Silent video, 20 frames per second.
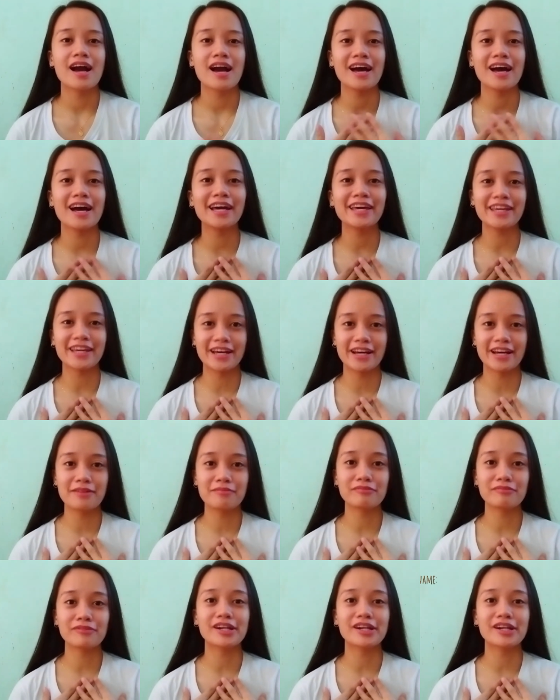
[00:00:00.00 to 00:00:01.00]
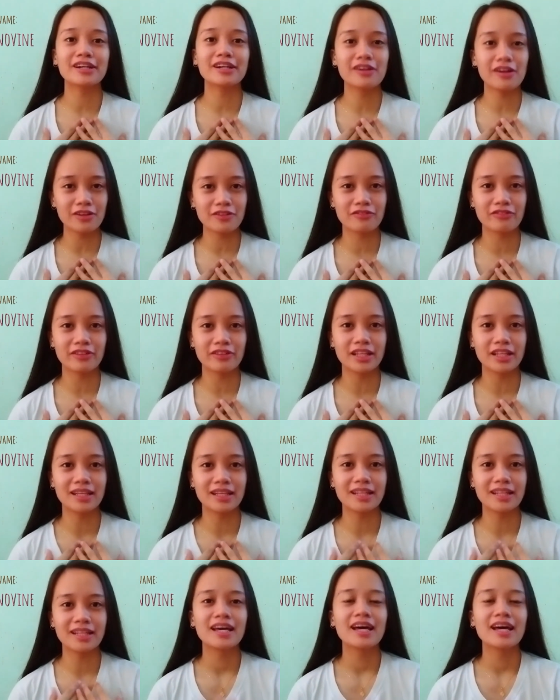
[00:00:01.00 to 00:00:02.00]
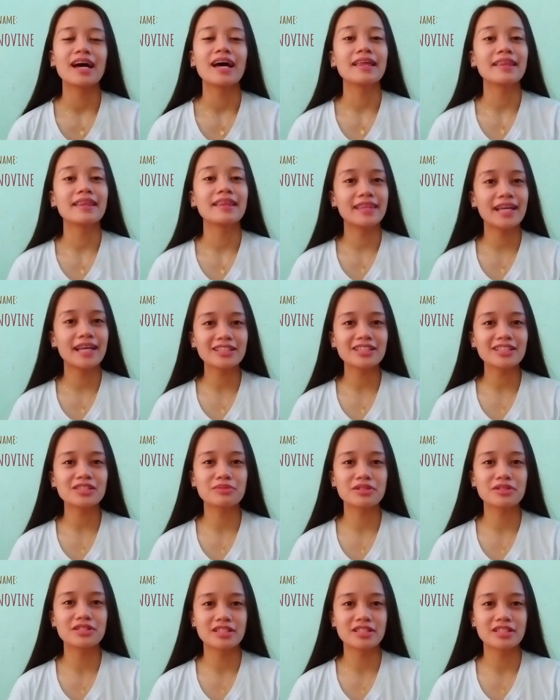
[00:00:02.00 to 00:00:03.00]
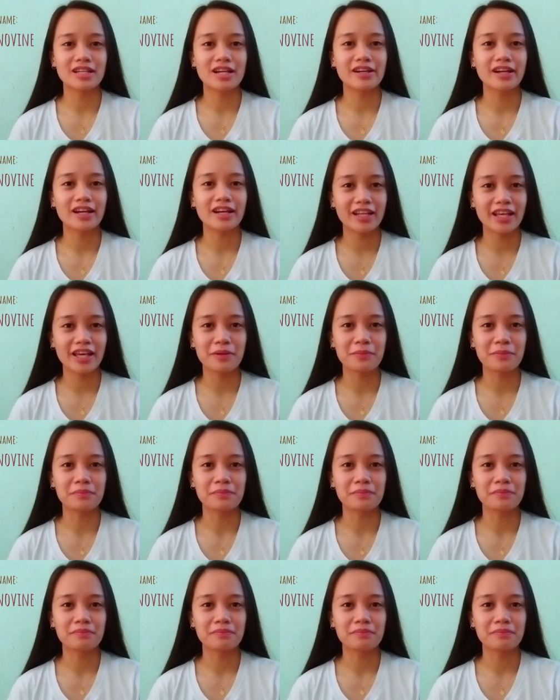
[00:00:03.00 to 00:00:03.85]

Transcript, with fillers: I am Ergonovine, and that is my generic name.